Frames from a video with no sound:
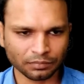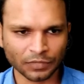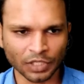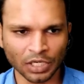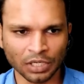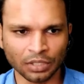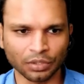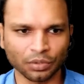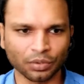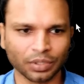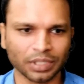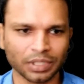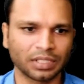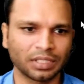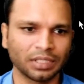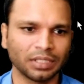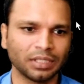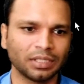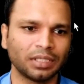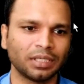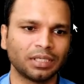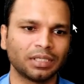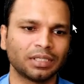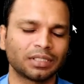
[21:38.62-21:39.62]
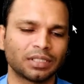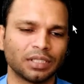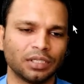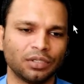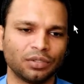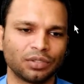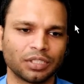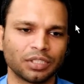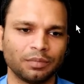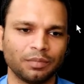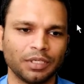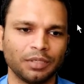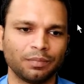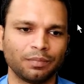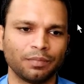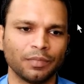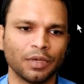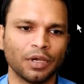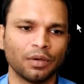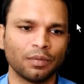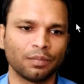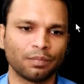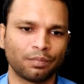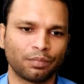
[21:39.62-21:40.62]
You can see the solution being
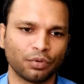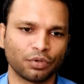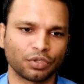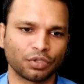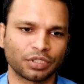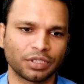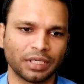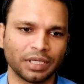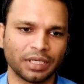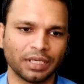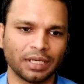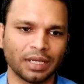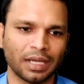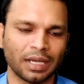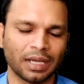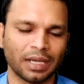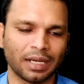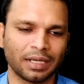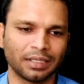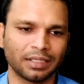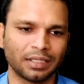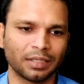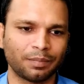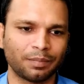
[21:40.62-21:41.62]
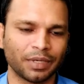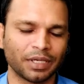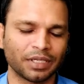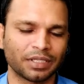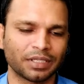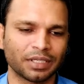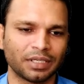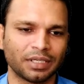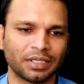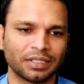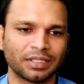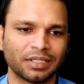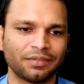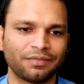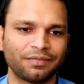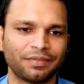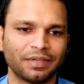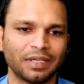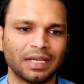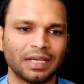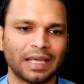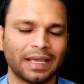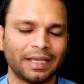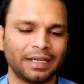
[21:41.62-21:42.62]
pushed in and the patient doesn't
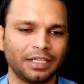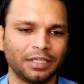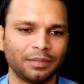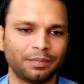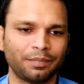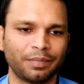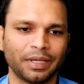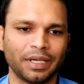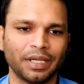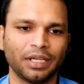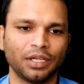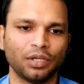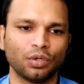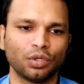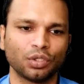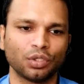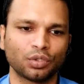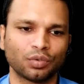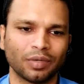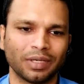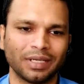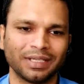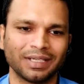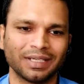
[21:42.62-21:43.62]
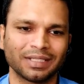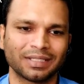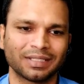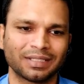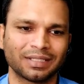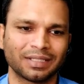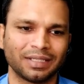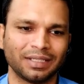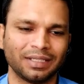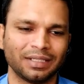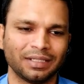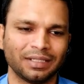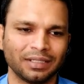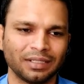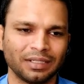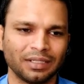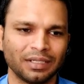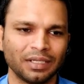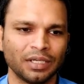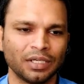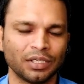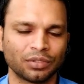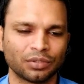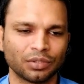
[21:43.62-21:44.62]
feel any pain, no swelling is seen.
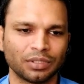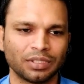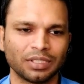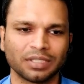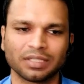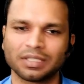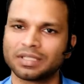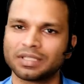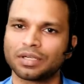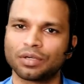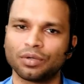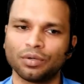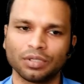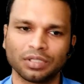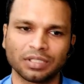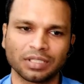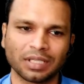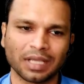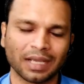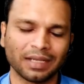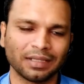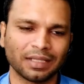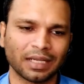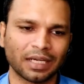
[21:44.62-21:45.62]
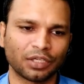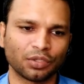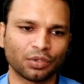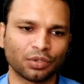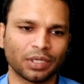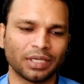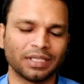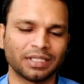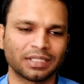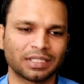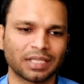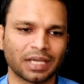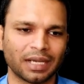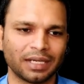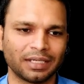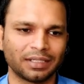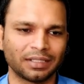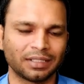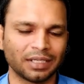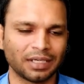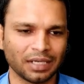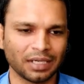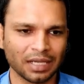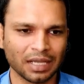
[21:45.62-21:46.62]
So this is a good sign that you are inside
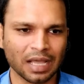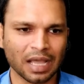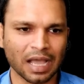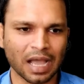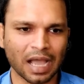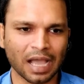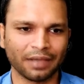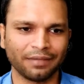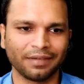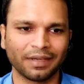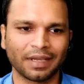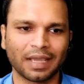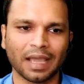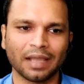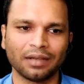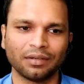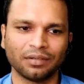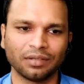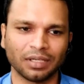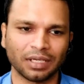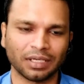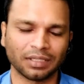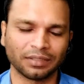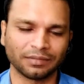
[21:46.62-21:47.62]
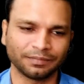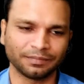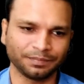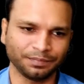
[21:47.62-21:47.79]
the IV cannula.